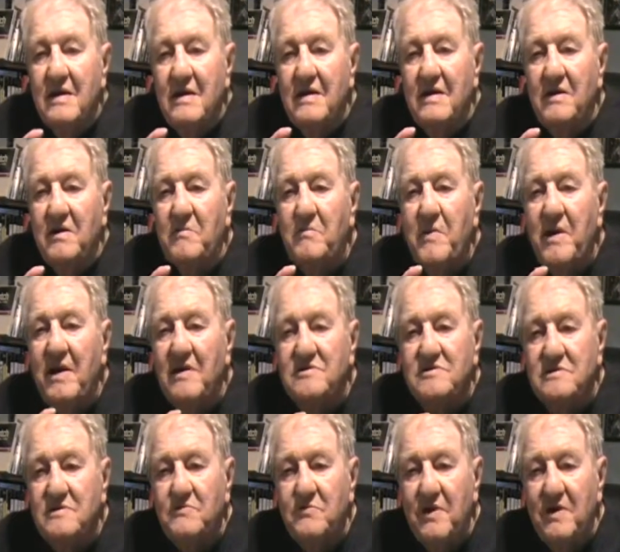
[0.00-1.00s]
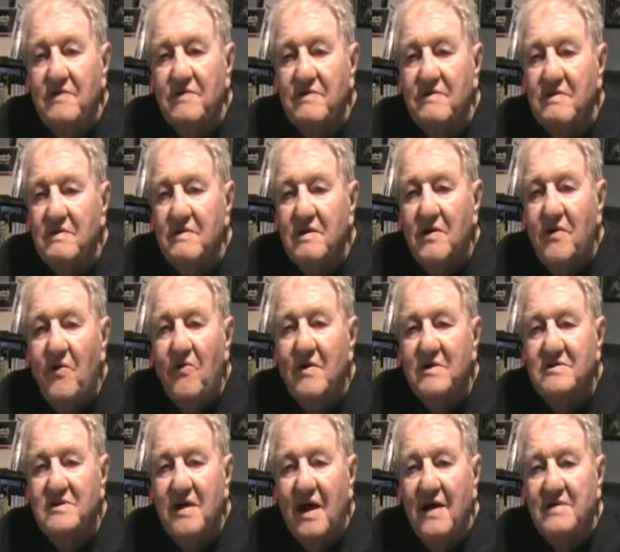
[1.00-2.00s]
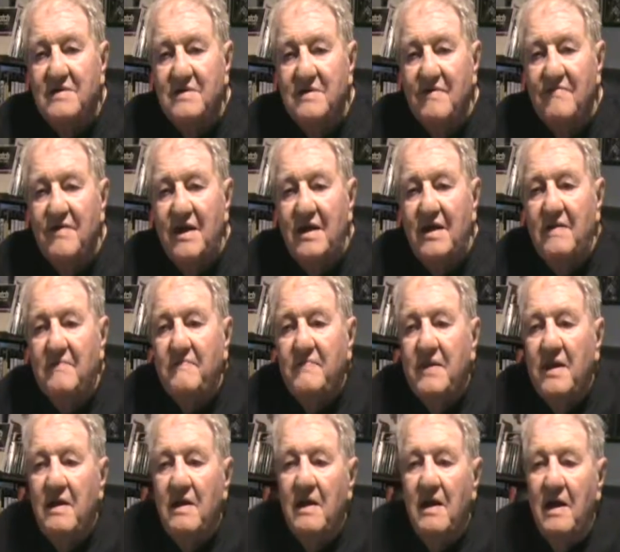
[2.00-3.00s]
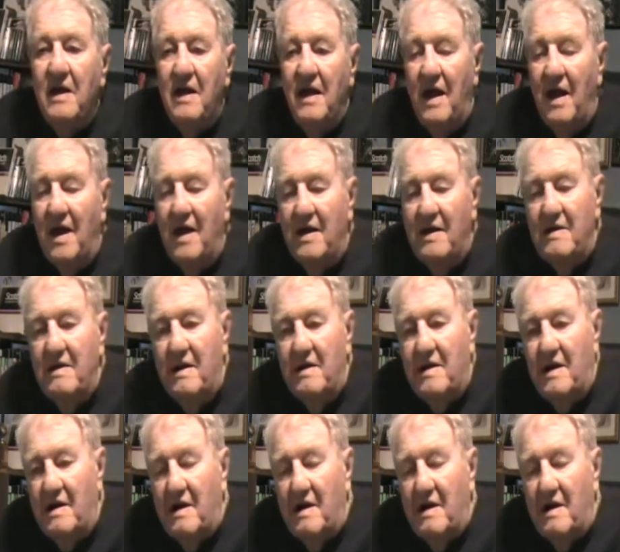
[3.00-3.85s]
intermeshed with chorus activity. And